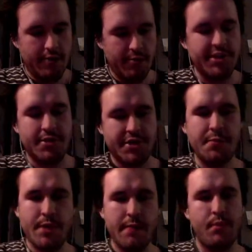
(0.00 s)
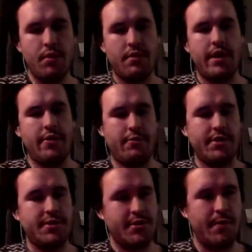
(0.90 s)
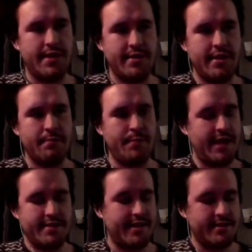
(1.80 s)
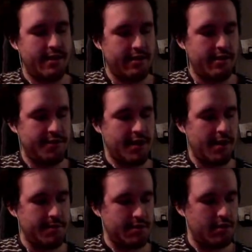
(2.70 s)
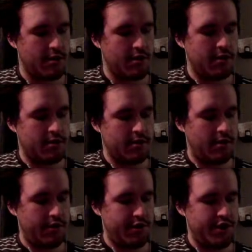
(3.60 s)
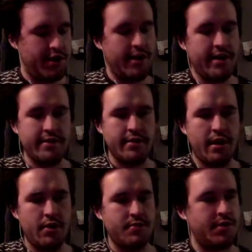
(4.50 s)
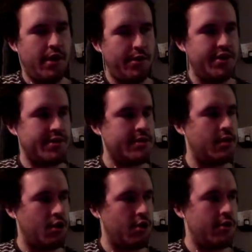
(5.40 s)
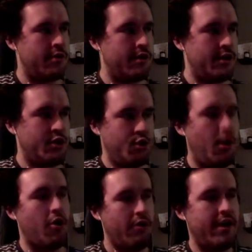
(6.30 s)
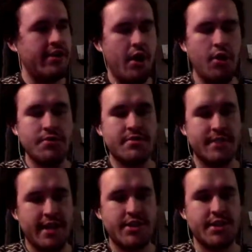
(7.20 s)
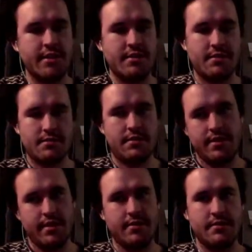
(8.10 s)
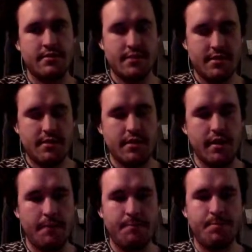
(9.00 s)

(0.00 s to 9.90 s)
Researching people. I would research my team, because that's not enough time to learn all the shit I need to know. So I would just learn who already knows that shit, and then, yeah.